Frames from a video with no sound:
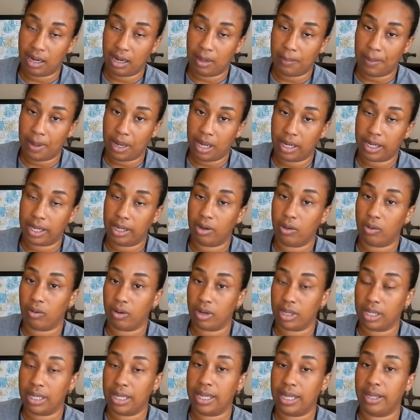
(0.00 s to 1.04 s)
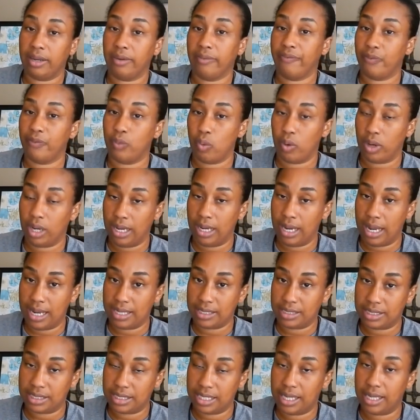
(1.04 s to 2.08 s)
out of pocket, or again
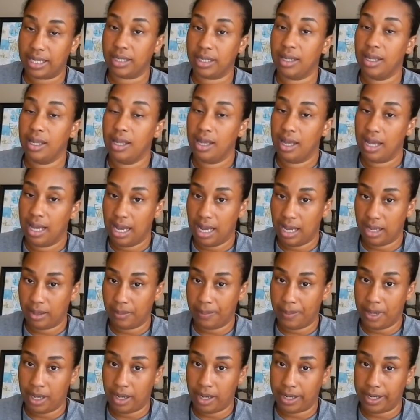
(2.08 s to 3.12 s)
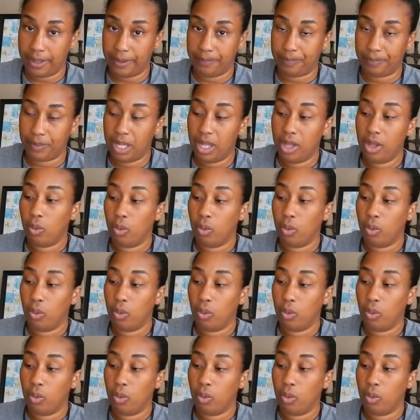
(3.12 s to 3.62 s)
49 cents out of pocket.